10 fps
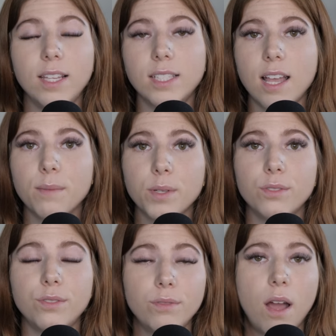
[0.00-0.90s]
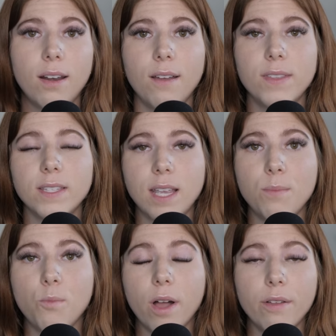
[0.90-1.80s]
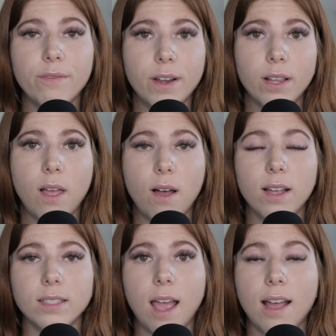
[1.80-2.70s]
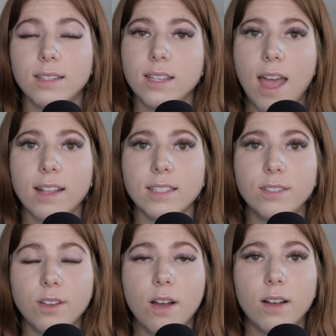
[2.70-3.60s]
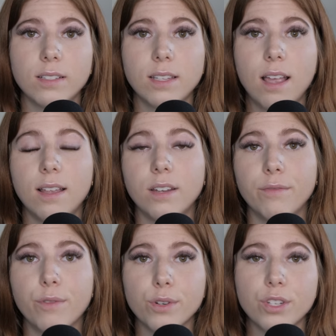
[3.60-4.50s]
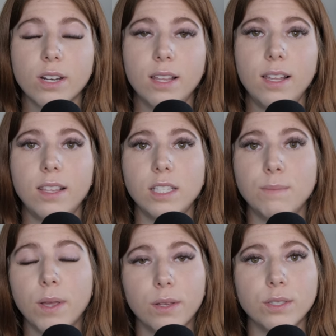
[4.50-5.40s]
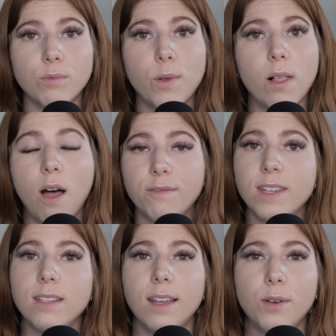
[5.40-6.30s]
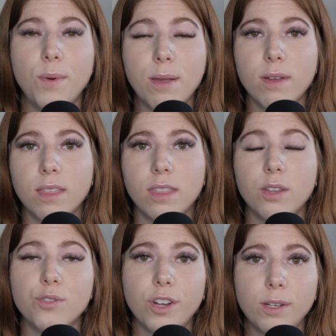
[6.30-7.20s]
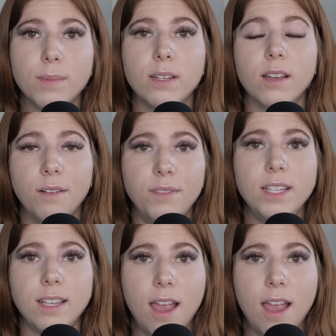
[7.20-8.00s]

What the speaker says: These animals do not have the same welfare laws as cats and dogs, and unfortunately, these mills will often get away with the treatment of these